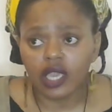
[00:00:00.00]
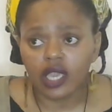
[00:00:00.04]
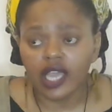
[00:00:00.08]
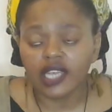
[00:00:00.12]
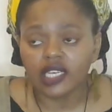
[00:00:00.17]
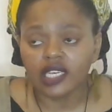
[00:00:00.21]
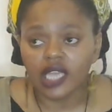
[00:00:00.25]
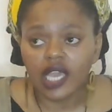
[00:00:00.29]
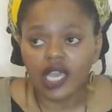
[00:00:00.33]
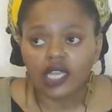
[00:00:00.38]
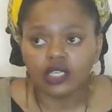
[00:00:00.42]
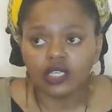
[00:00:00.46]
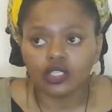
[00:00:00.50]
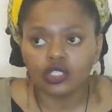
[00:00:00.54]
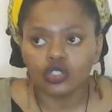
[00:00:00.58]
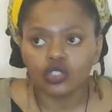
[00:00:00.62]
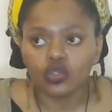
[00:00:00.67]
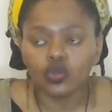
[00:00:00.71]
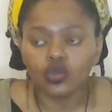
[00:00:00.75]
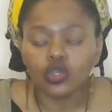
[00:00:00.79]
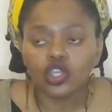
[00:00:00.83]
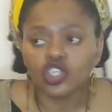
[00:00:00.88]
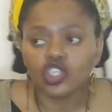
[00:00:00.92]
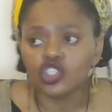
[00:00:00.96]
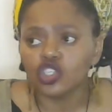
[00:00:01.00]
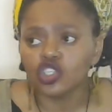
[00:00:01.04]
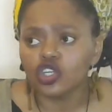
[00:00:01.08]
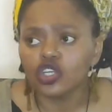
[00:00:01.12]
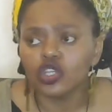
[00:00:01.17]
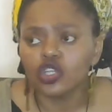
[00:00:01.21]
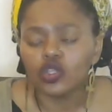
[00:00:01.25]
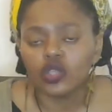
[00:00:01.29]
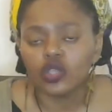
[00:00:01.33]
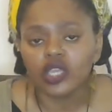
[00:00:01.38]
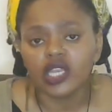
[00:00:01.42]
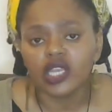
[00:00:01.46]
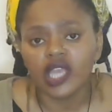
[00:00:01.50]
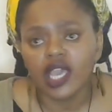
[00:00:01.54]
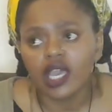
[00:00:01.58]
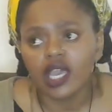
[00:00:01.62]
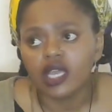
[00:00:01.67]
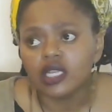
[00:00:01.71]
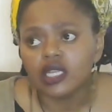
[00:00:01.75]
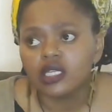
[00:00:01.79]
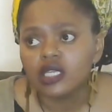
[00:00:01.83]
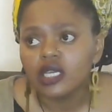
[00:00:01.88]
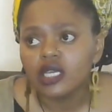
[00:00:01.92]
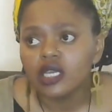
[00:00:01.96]
and to your journal you can
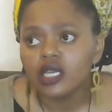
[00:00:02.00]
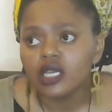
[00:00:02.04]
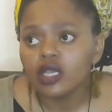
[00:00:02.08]
add